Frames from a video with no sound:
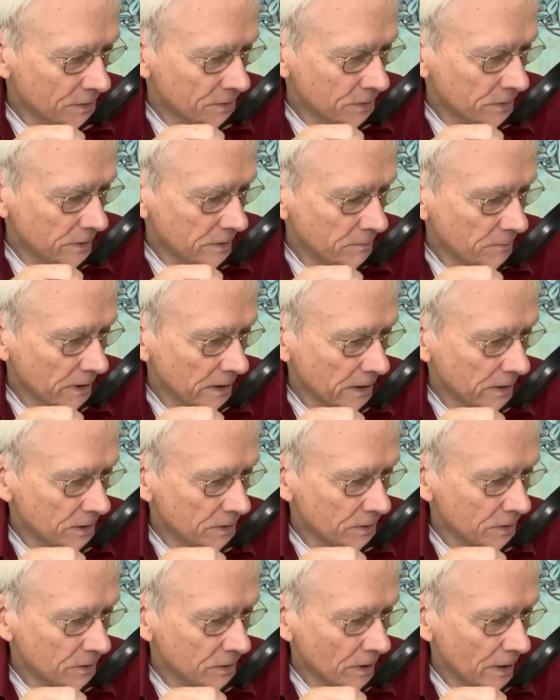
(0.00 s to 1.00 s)
SUN-MAID
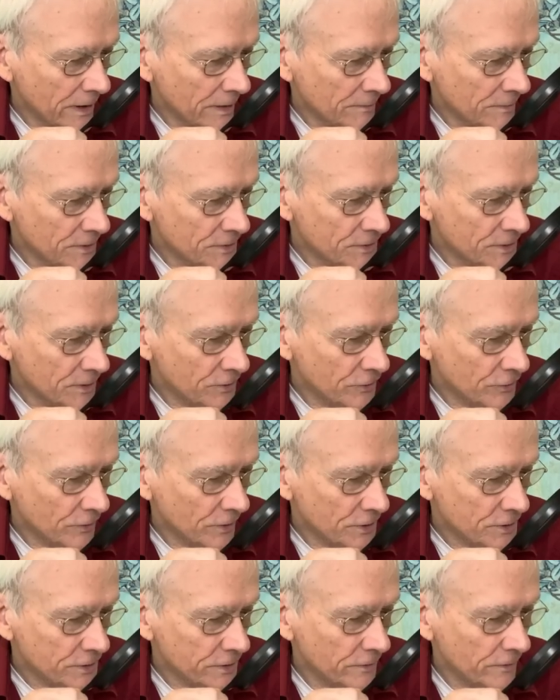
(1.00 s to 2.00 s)
is a timeless and
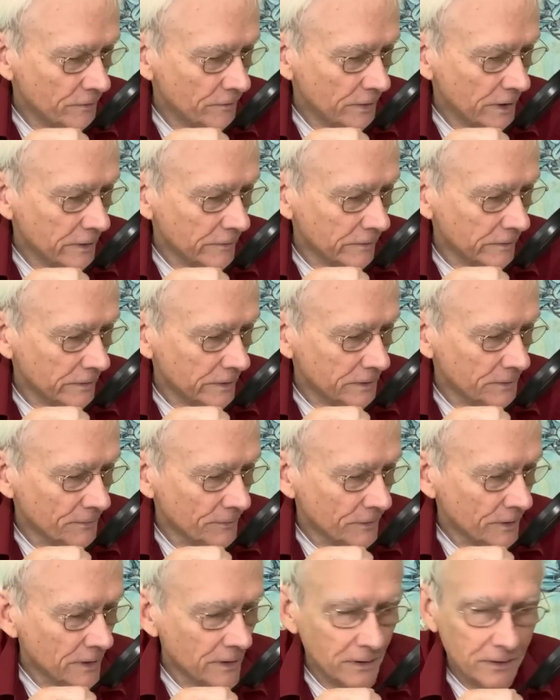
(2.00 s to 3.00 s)
trusted favorite
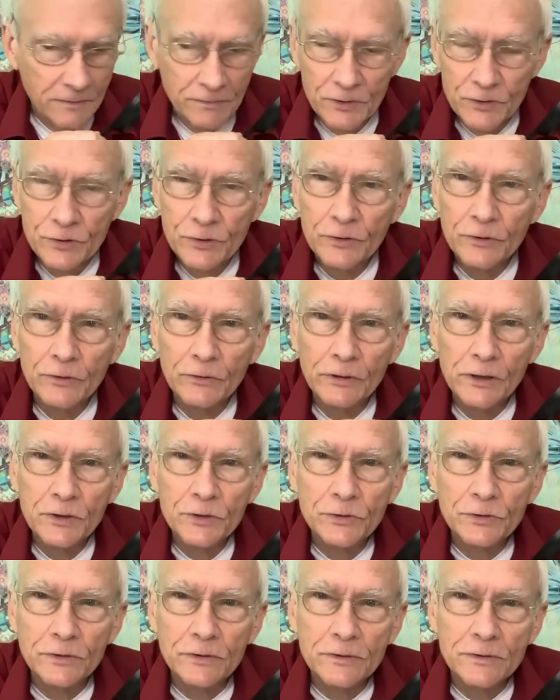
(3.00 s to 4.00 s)
for
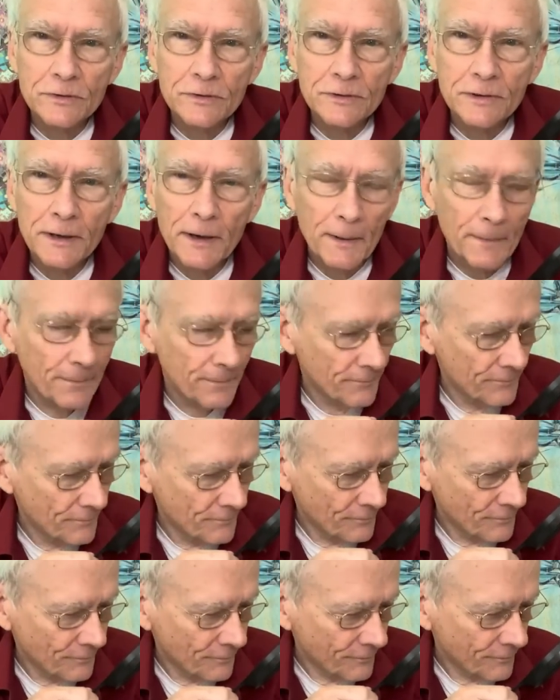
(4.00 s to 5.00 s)
generations.
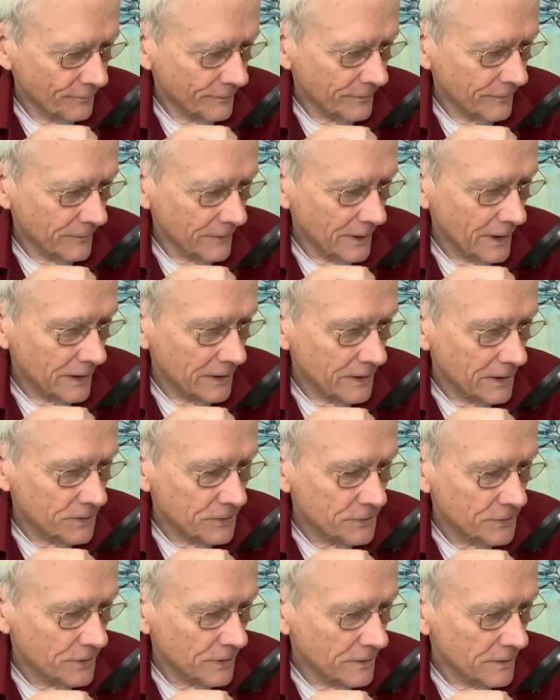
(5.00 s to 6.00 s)
I guess
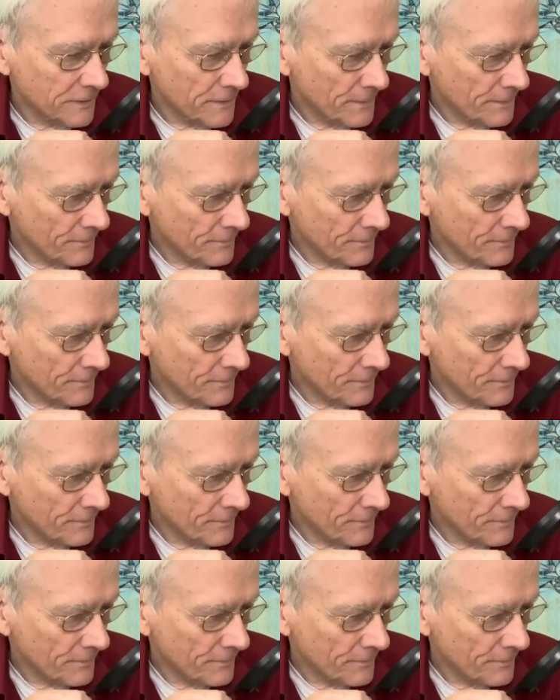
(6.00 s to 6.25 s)
so.